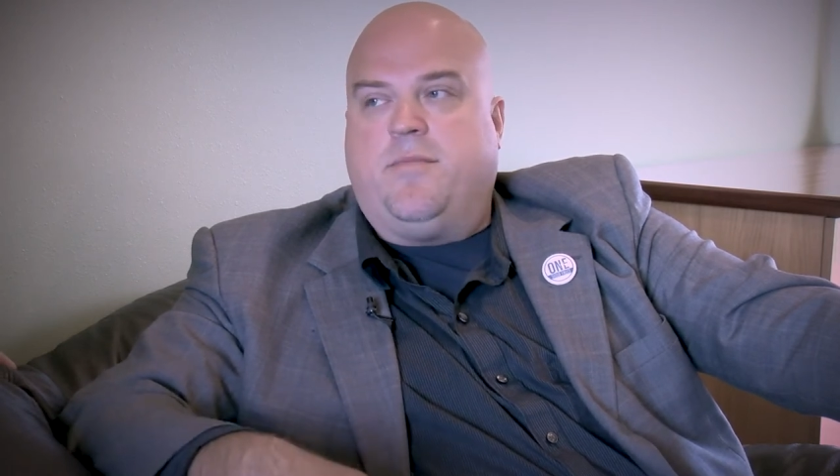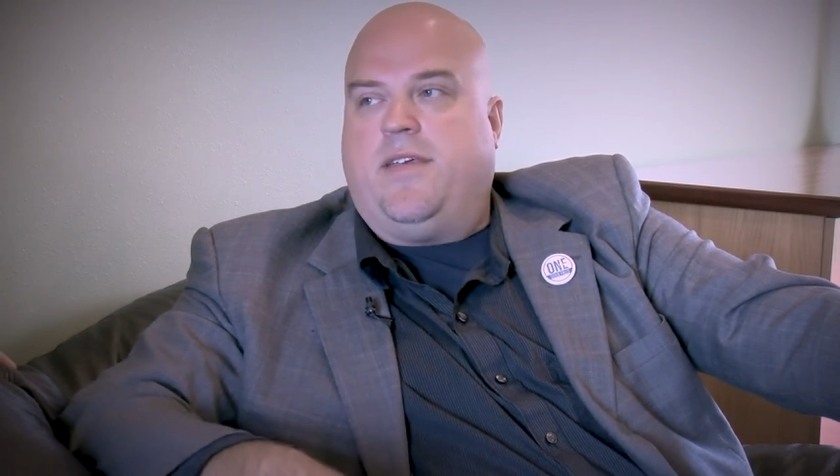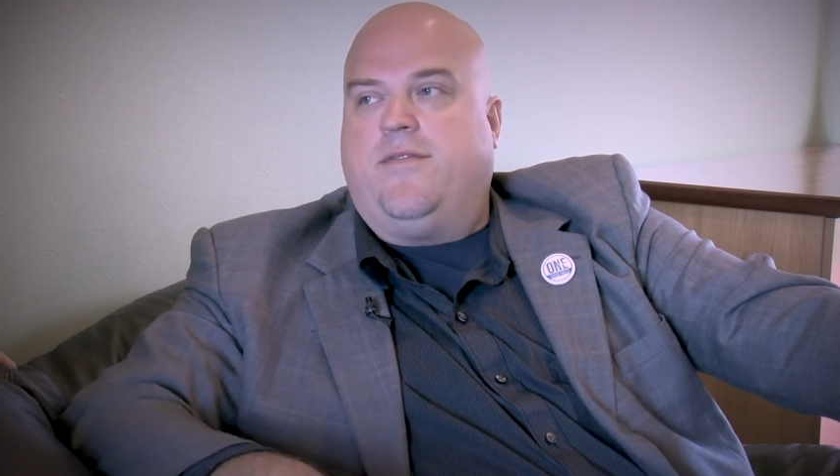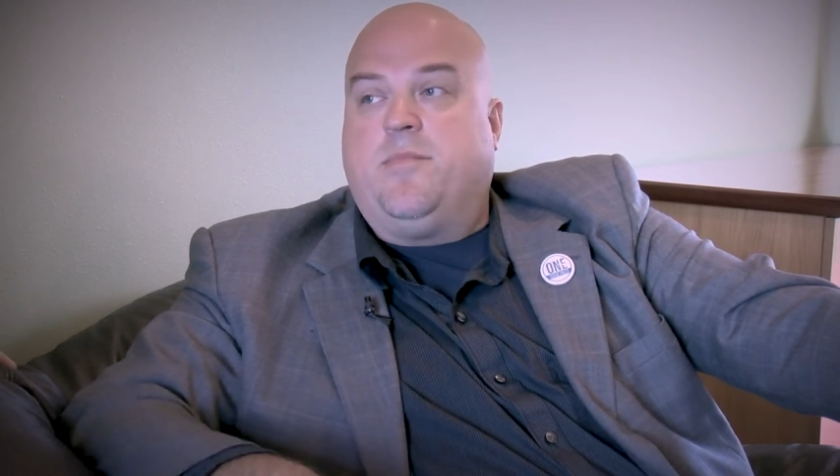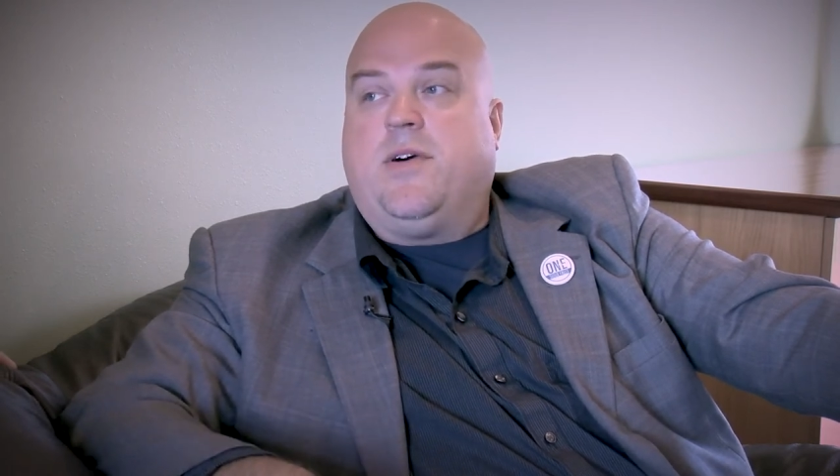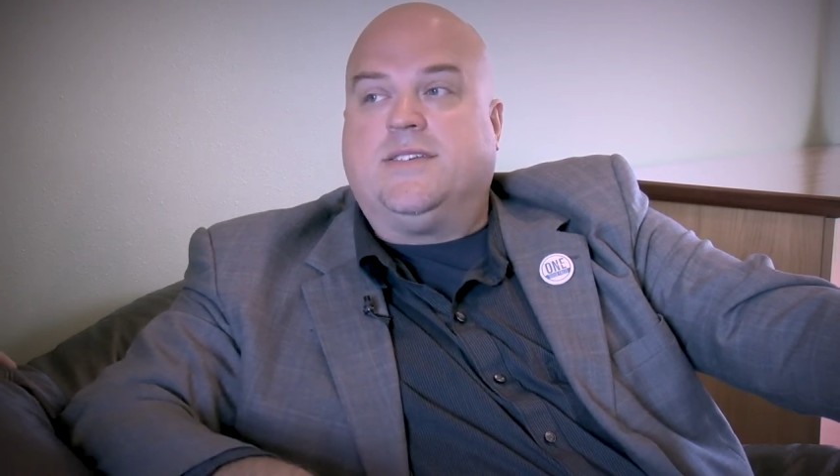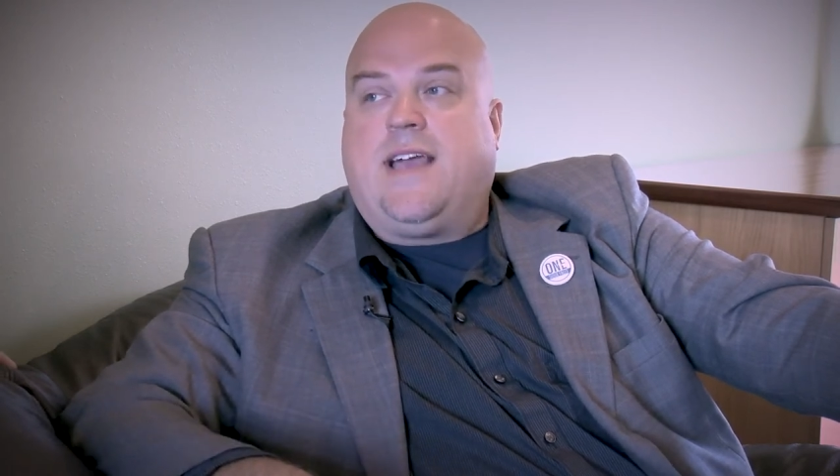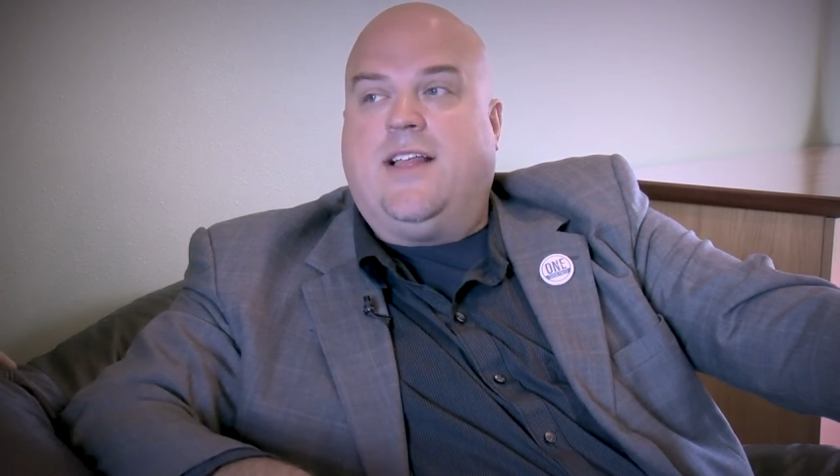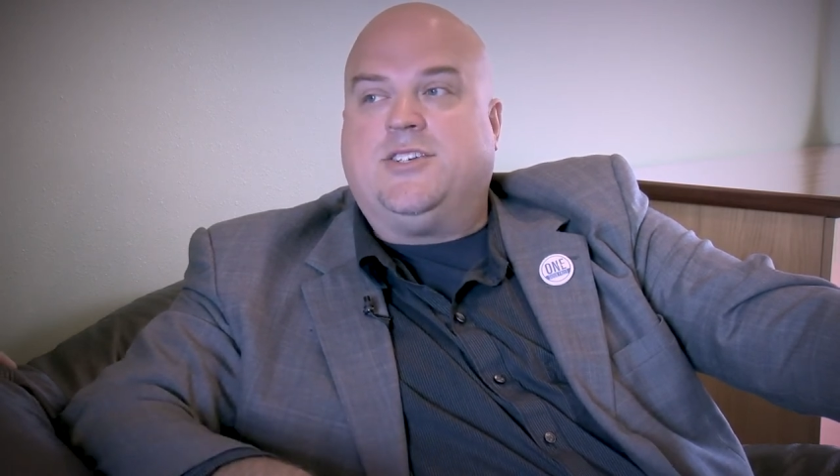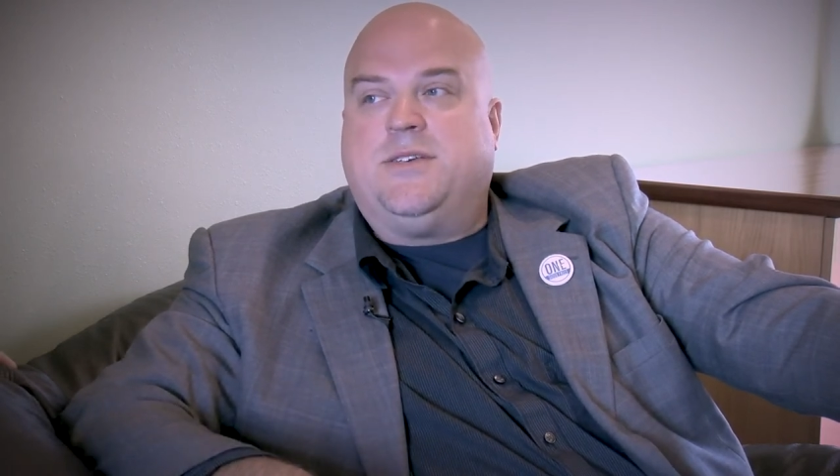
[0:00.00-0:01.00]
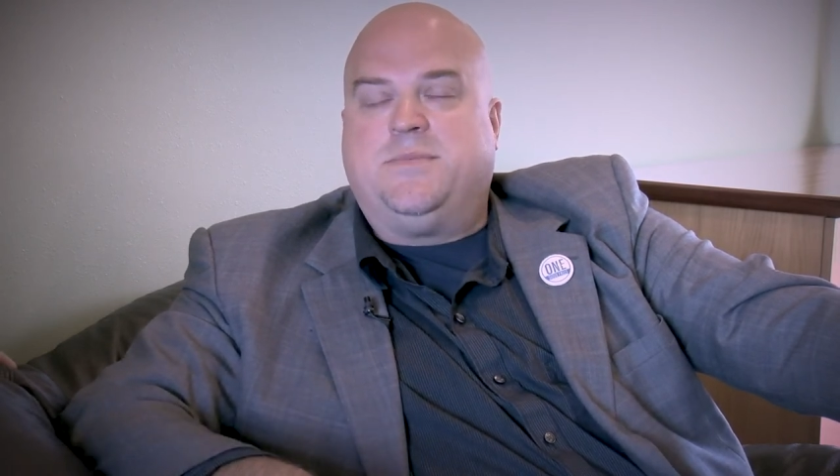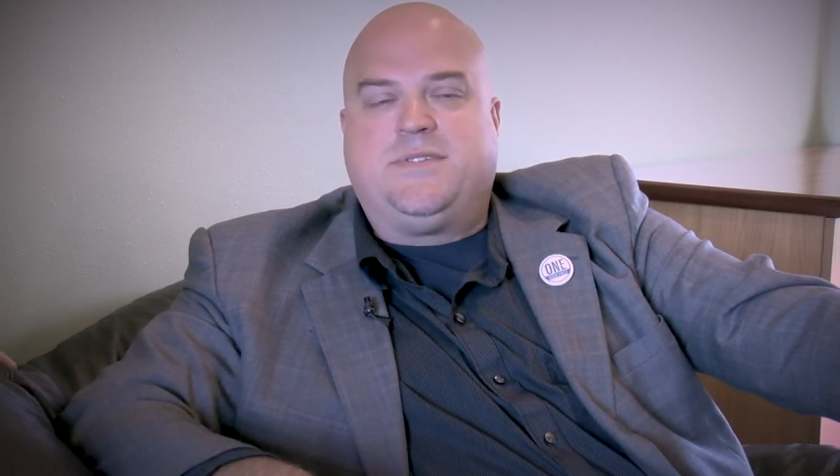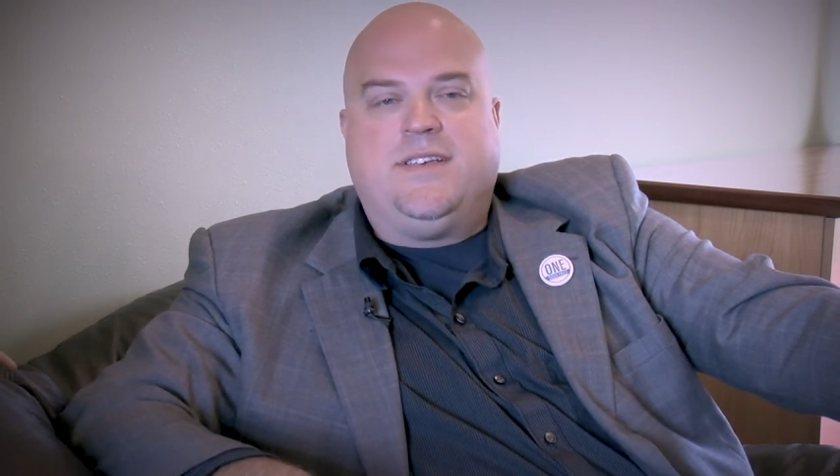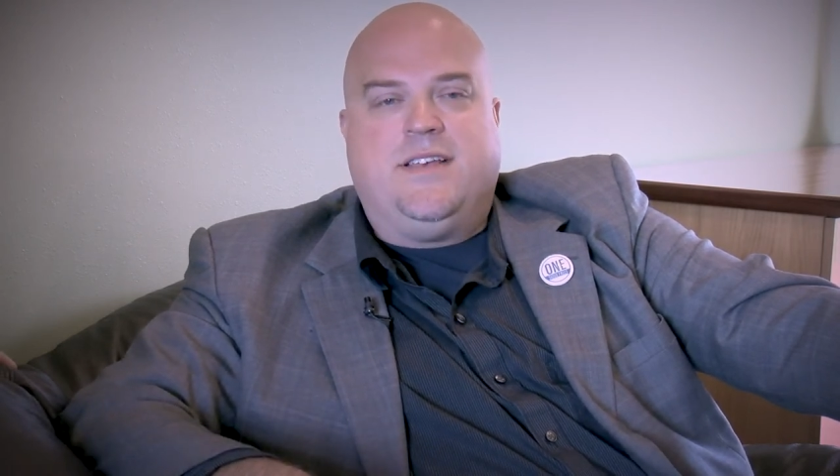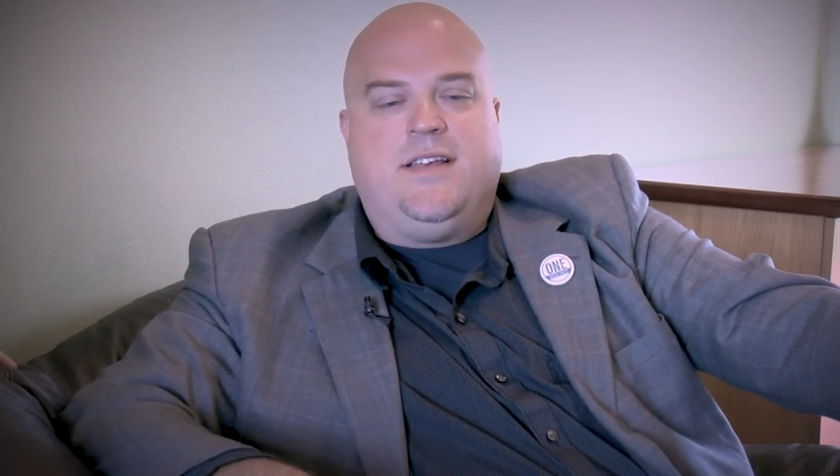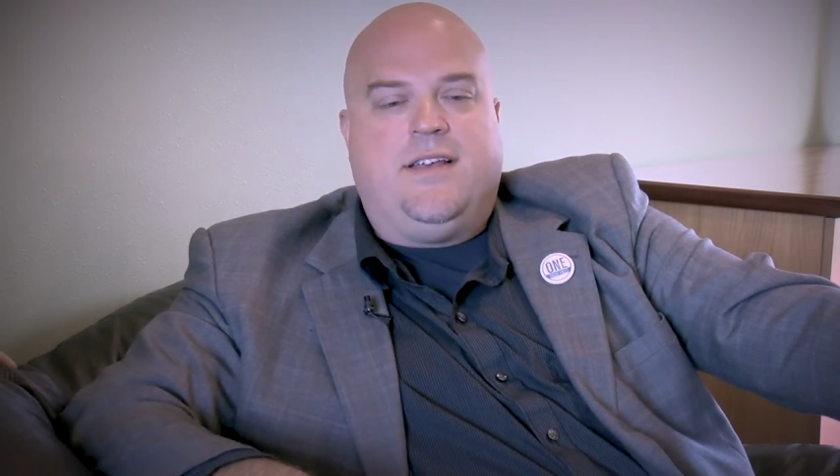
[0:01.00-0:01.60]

me football scholarships.